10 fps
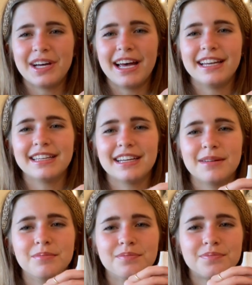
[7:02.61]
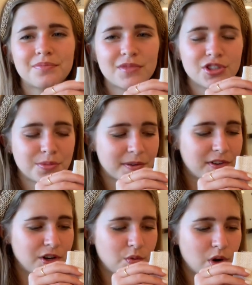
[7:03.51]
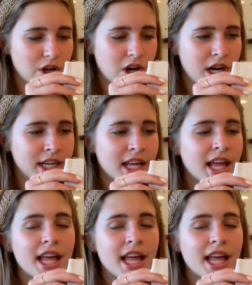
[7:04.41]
and um, super fun to work on.